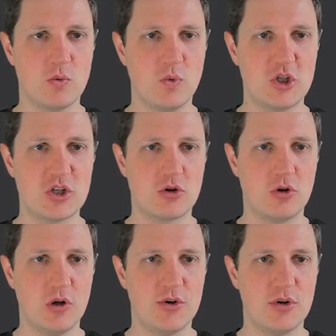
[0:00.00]
which is
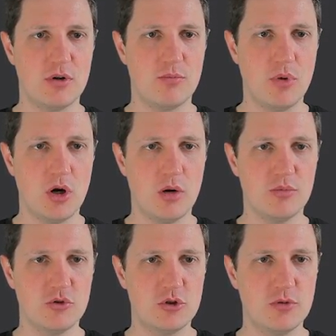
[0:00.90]
called
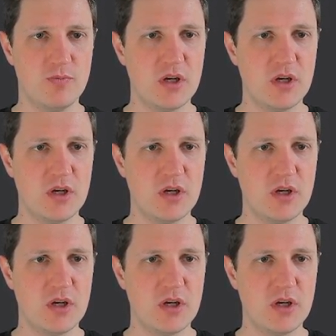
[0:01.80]
permut.